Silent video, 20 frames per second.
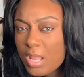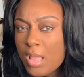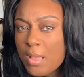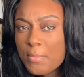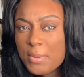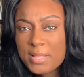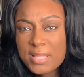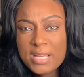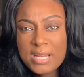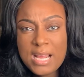
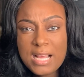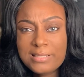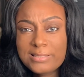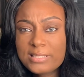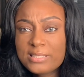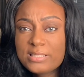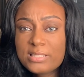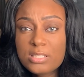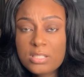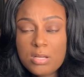But then I
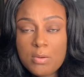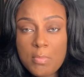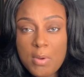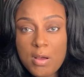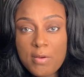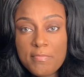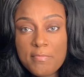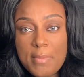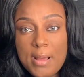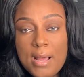just took them
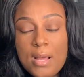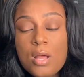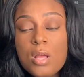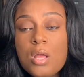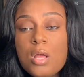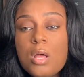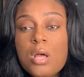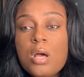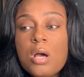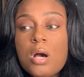off my
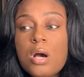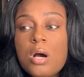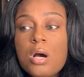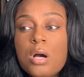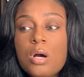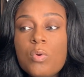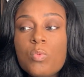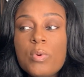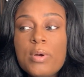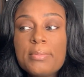
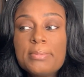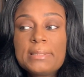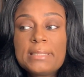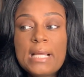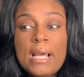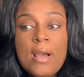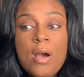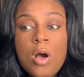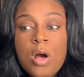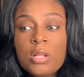
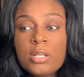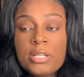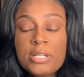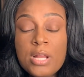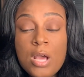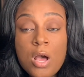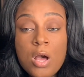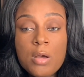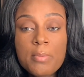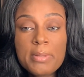website all in
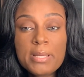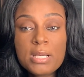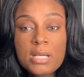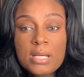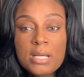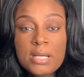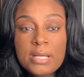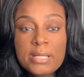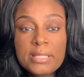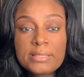all
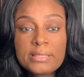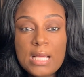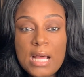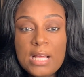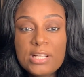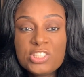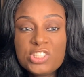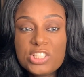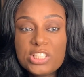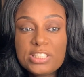because
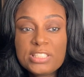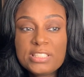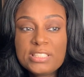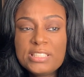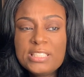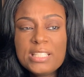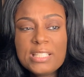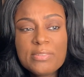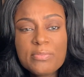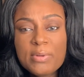I just
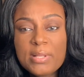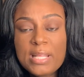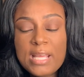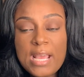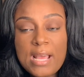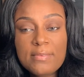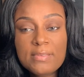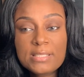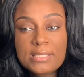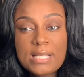didn't really
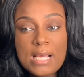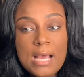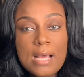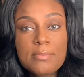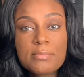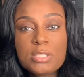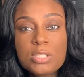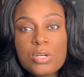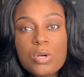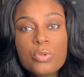have the
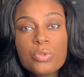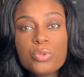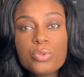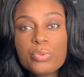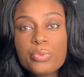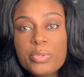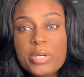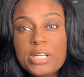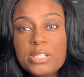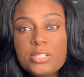time to go
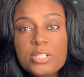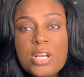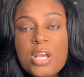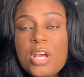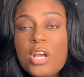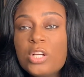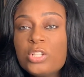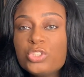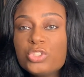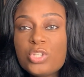through and
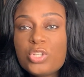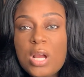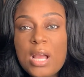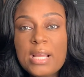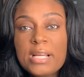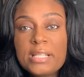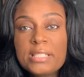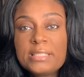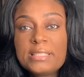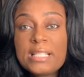try
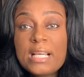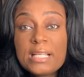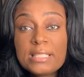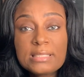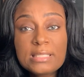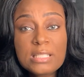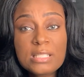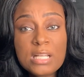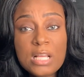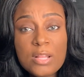and test
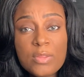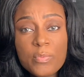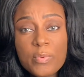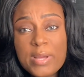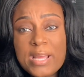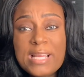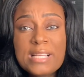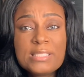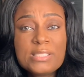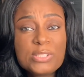another one.
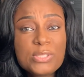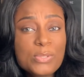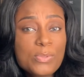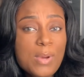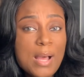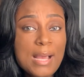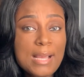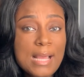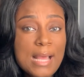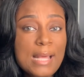And two,
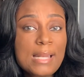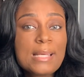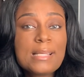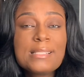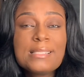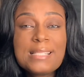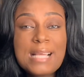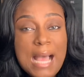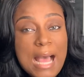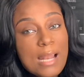I kind of
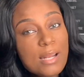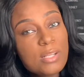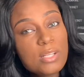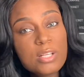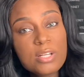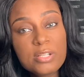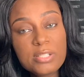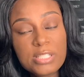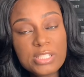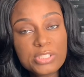got a
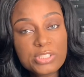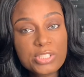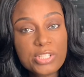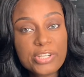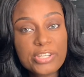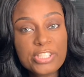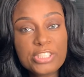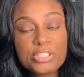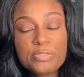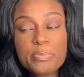little
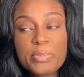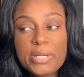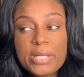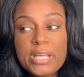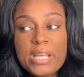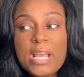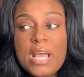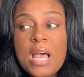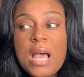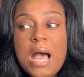discouraged, but
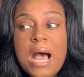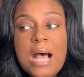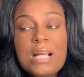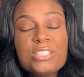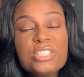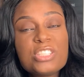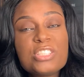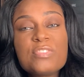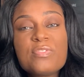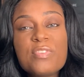I
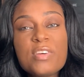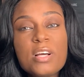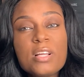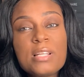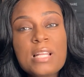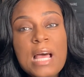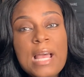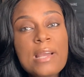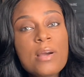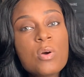just felt
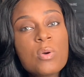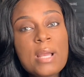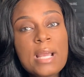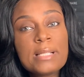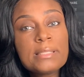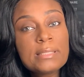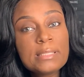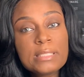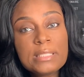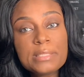like, okay,
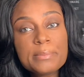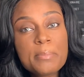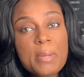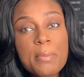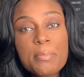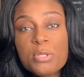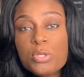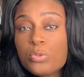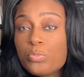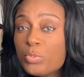T,
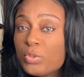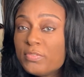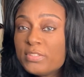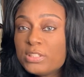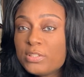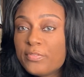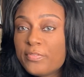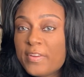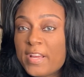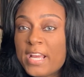maybe you're moving
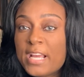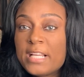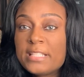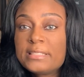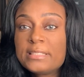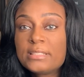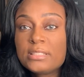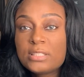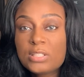too fast.